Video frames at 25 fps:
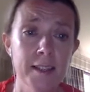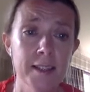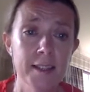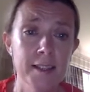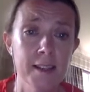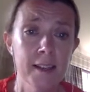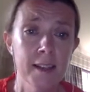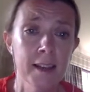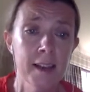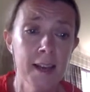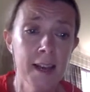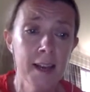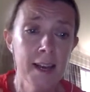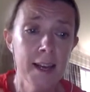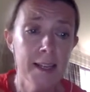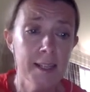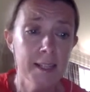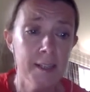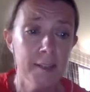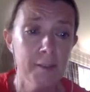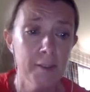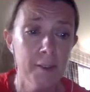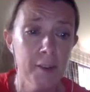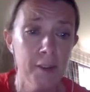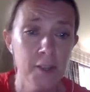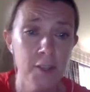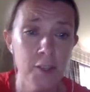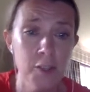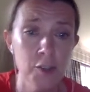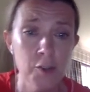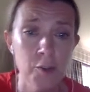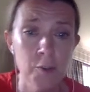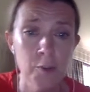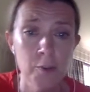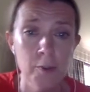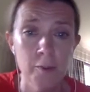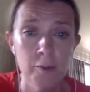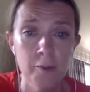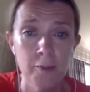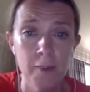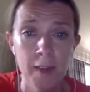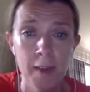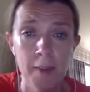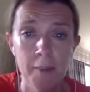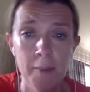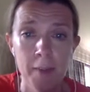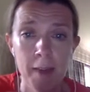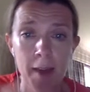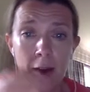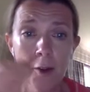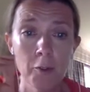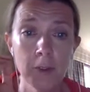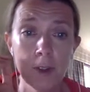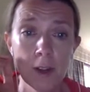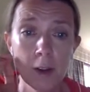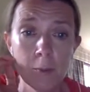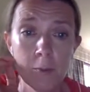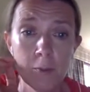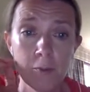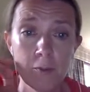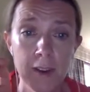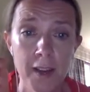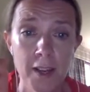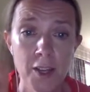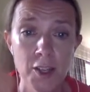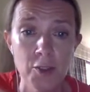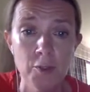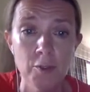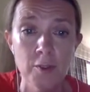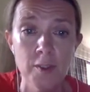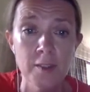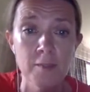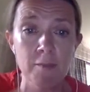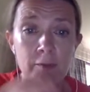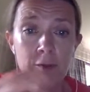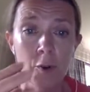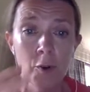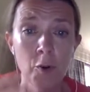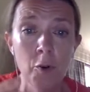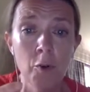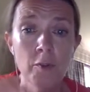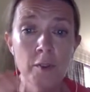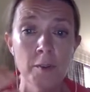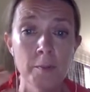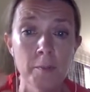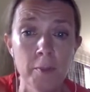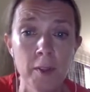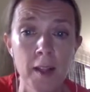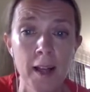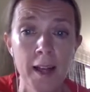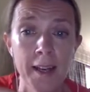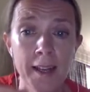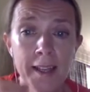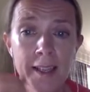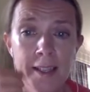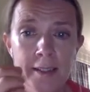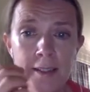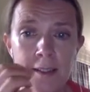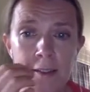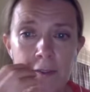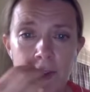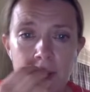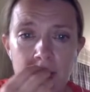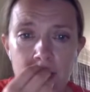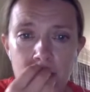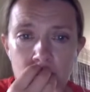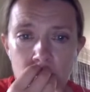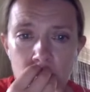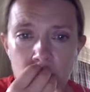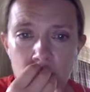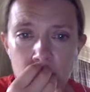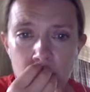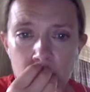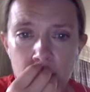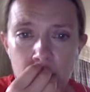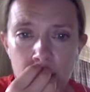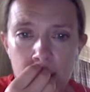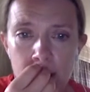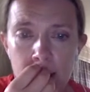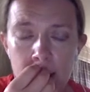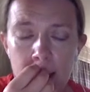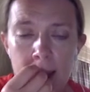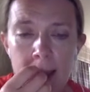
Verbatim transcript: It's a diverse group of um, healthcare professionals involved in planning and delivering the treatment.